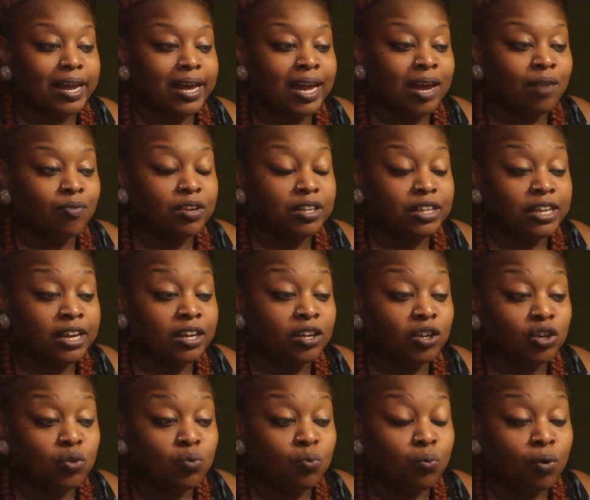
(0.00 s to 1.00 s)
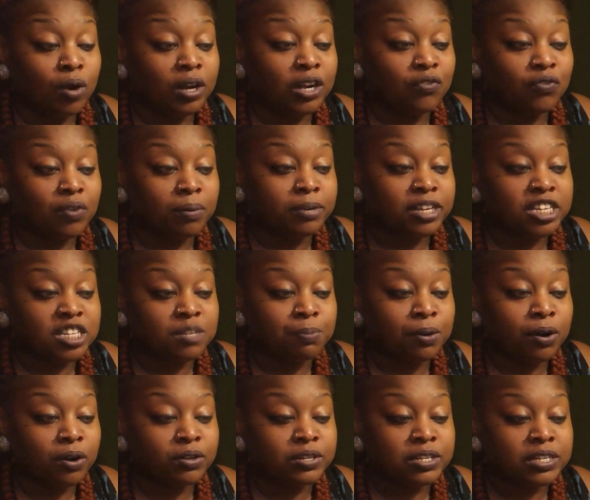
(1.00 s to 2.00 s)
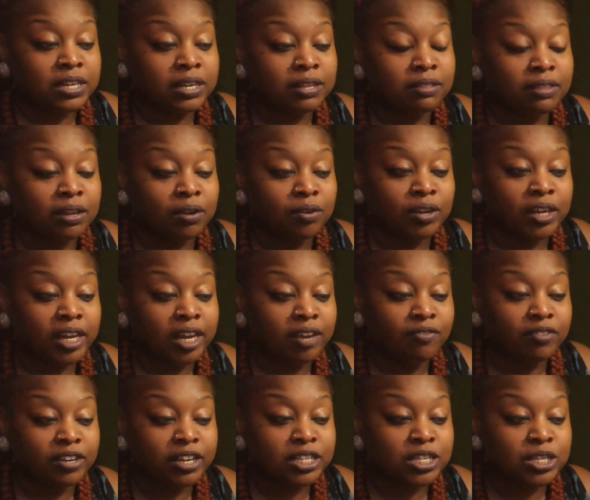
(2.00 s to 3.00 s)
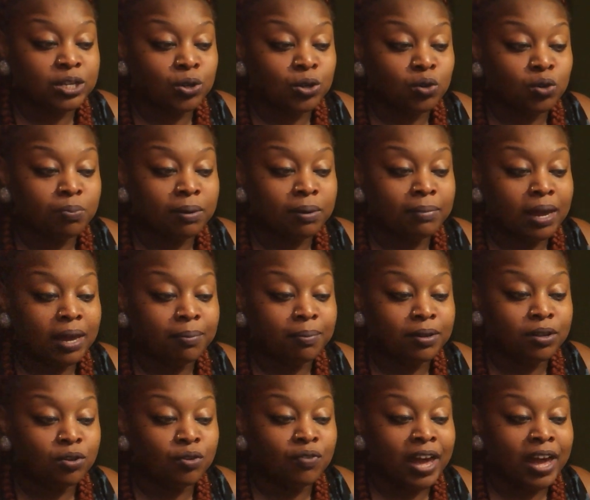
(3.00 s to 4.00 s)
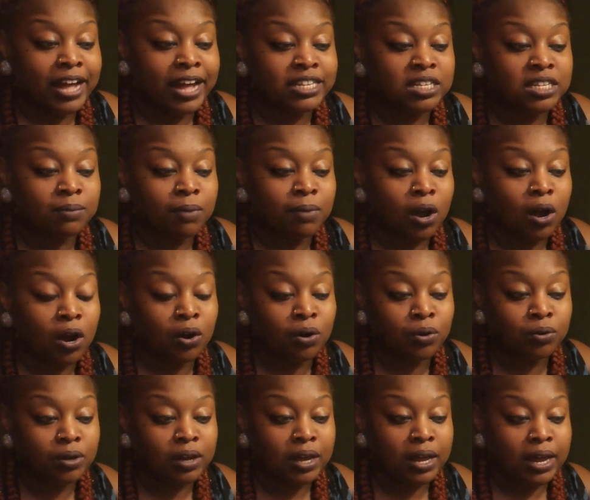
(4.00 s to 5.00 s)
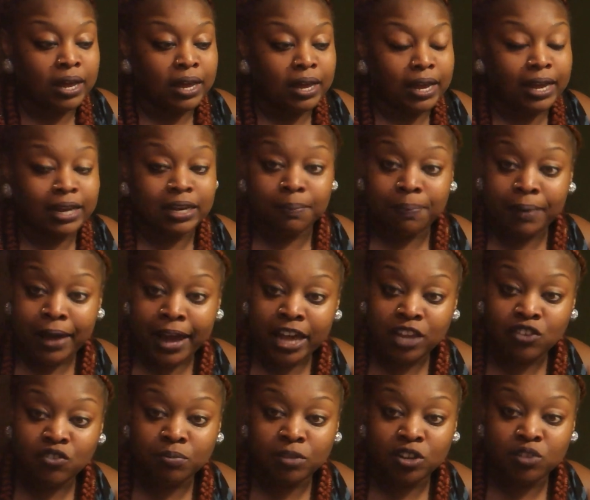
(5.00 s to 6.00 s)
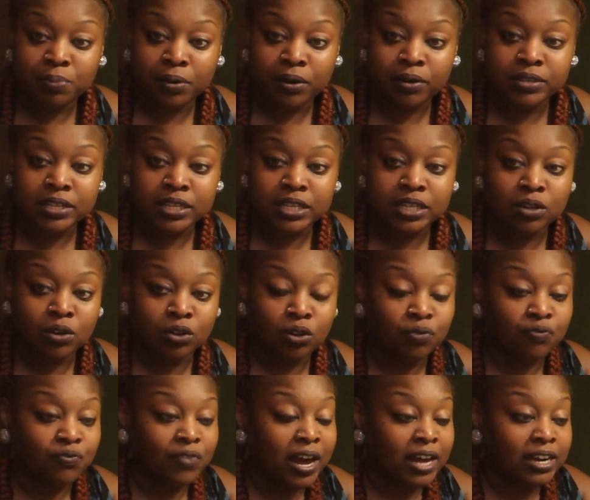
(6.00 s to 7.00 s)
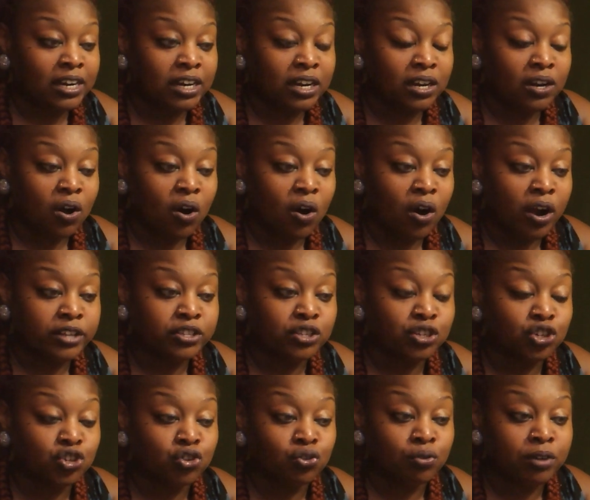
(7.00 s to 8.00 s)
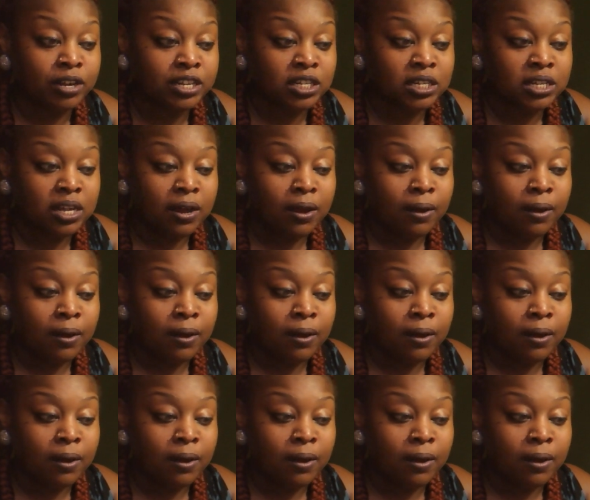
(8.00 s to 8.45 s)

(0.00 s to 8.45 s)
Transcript: everything you wanted from this person, they're giving it to you, but maybe you've had some hurt in the past from this person, so you're finding it hard to trust